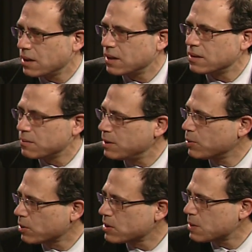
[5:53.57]
and that
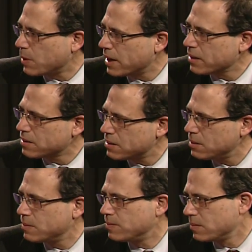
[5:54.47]
people are inspired
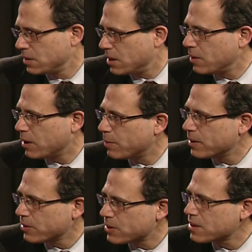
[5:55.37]
to, help
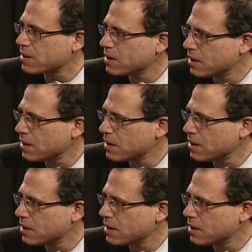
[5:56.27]
others.